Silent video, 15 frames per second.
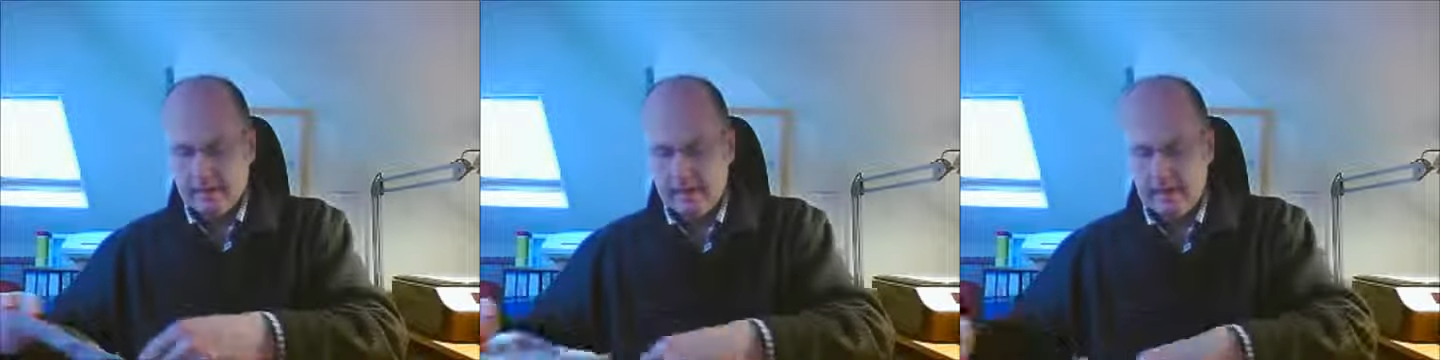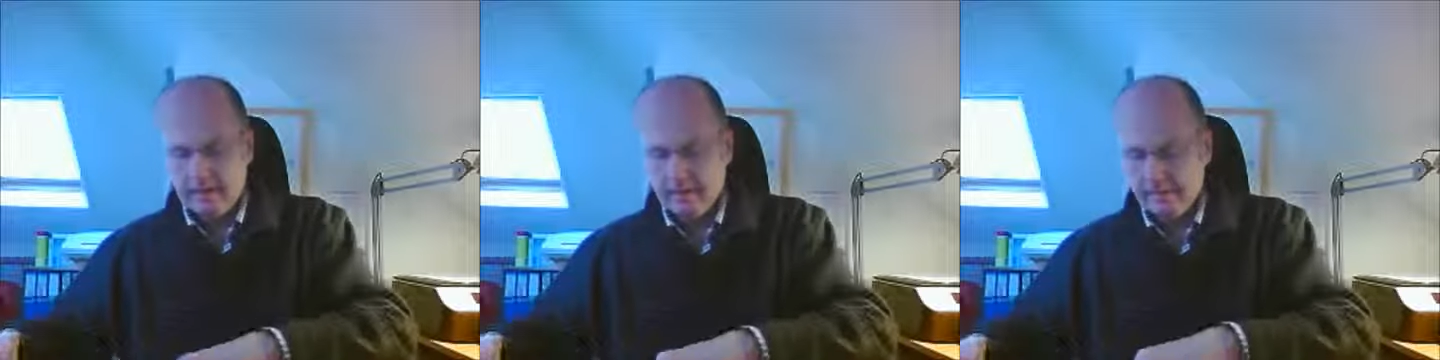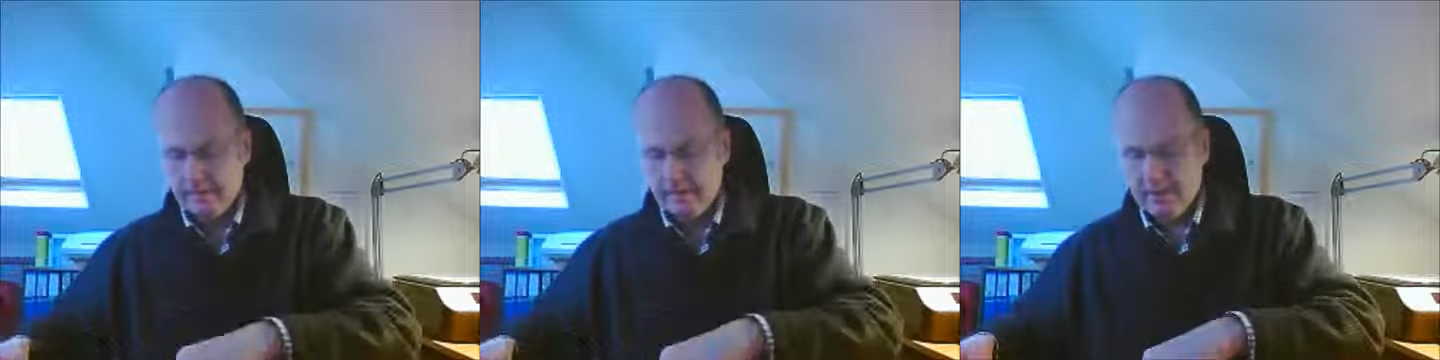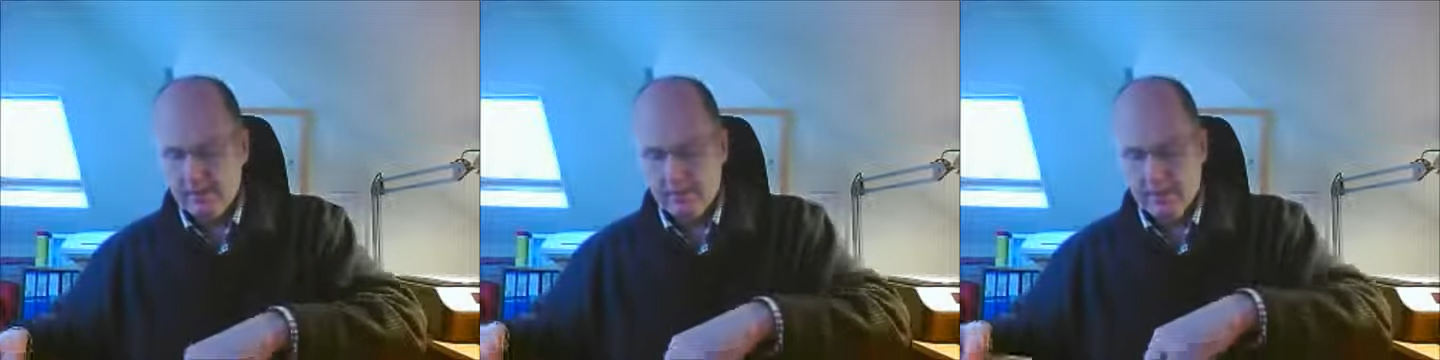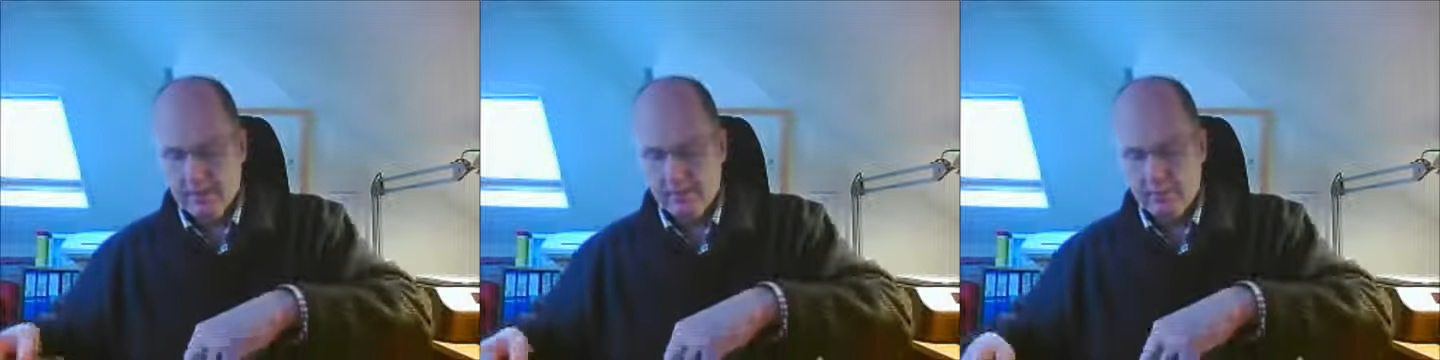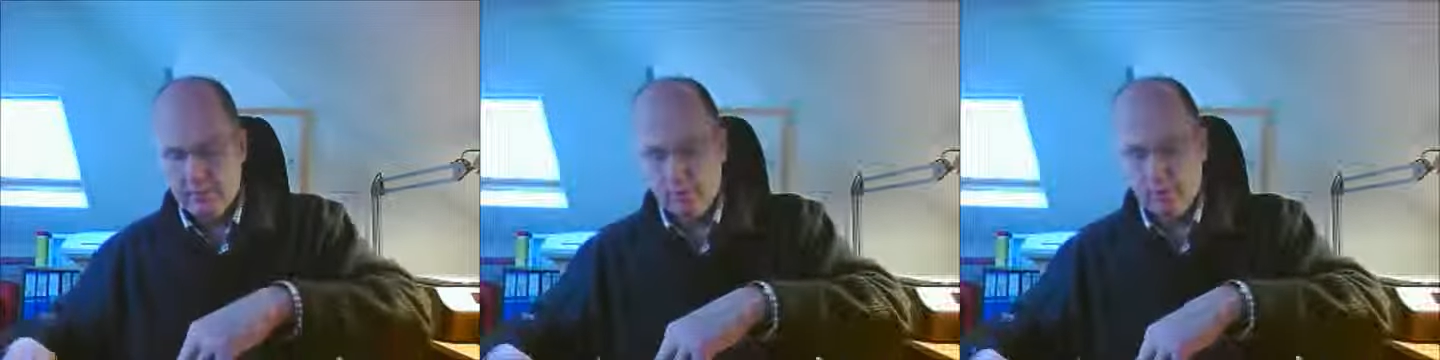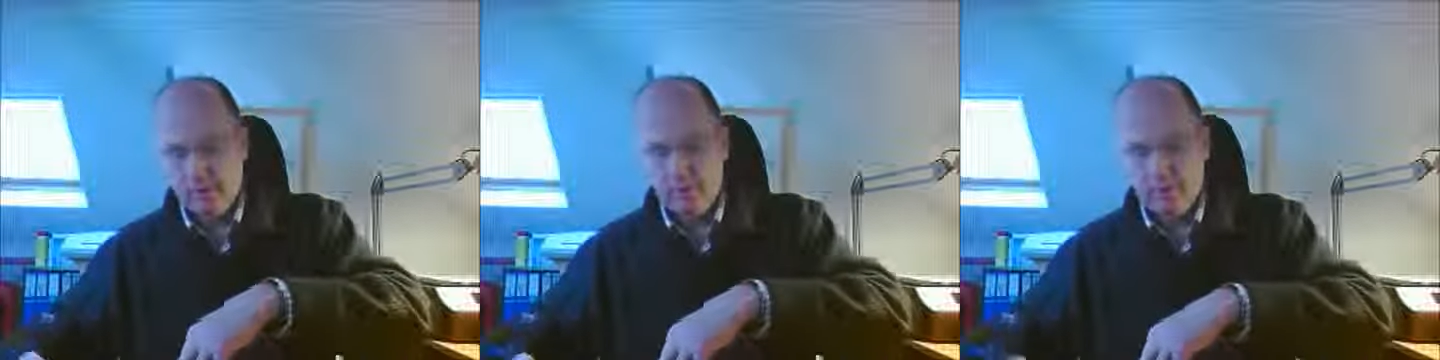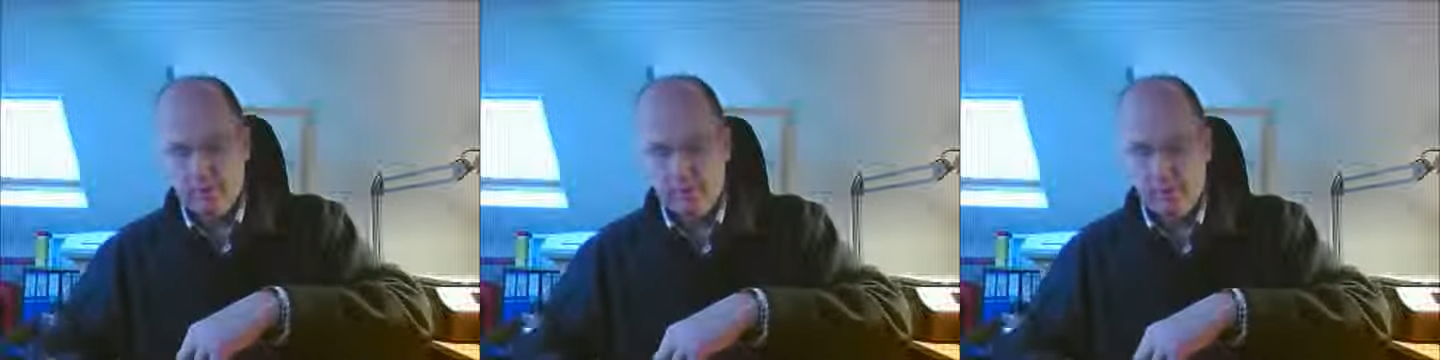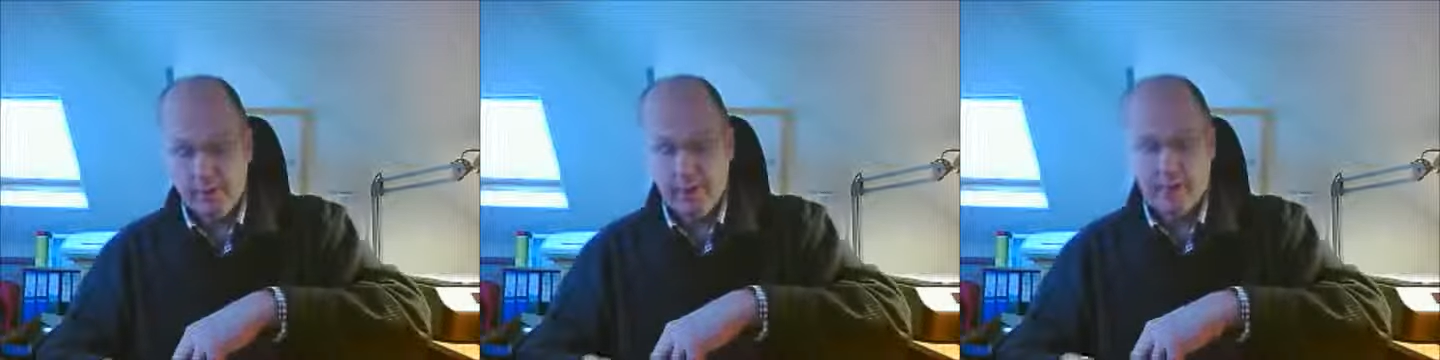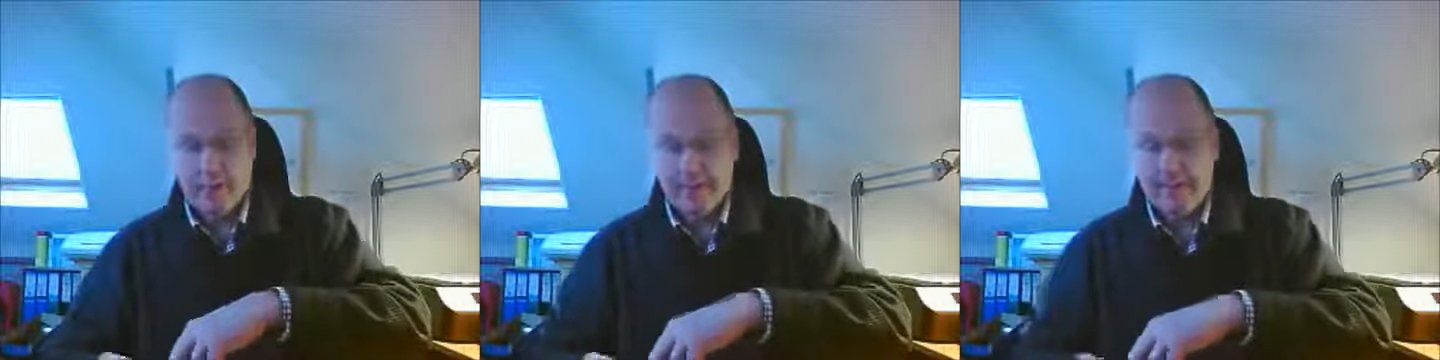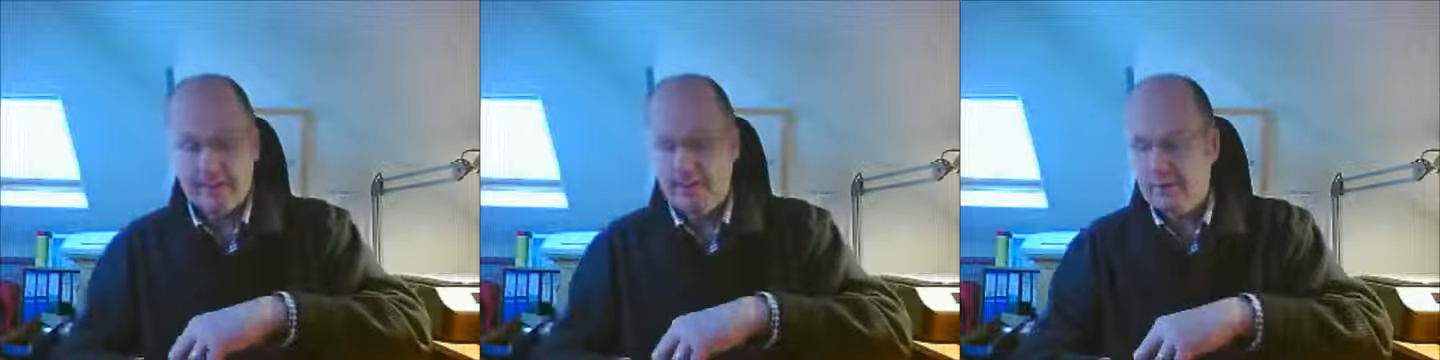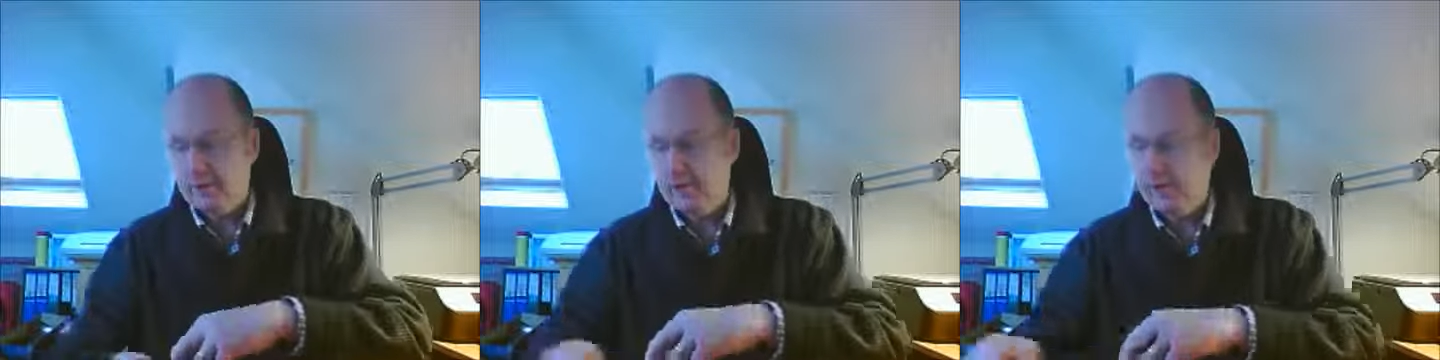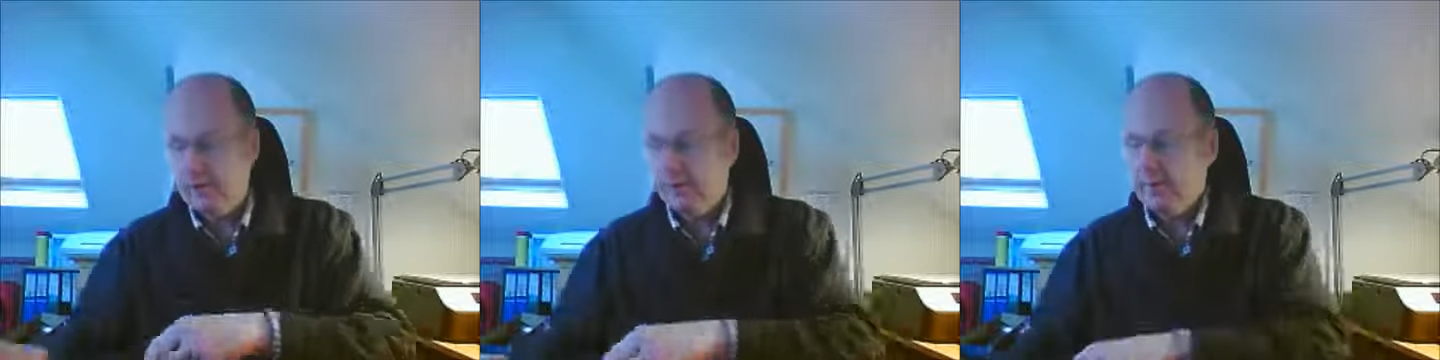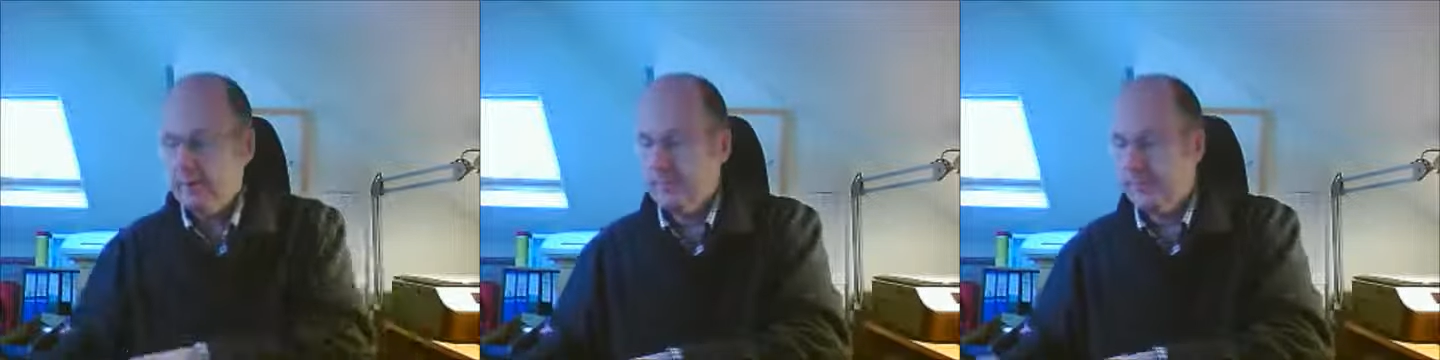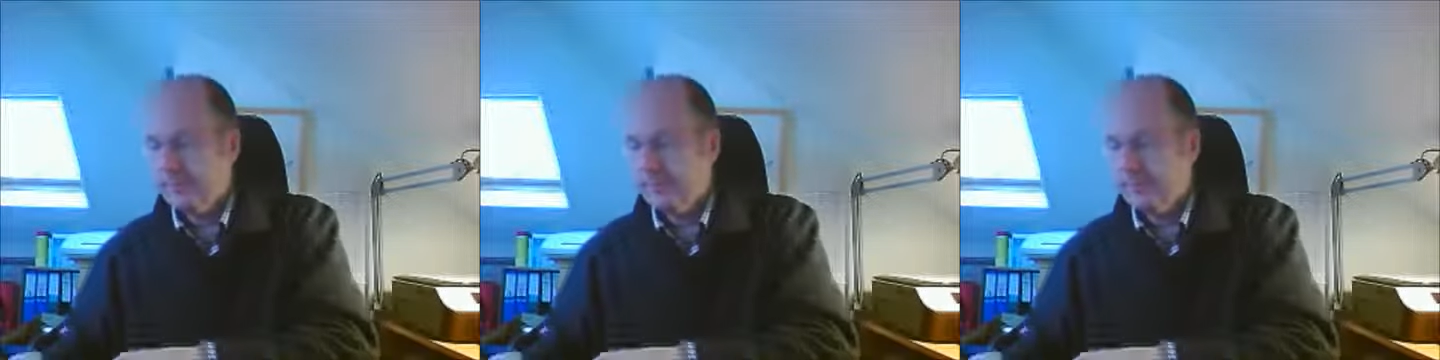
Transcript: and I'll explain why in a moment, the other catalogue.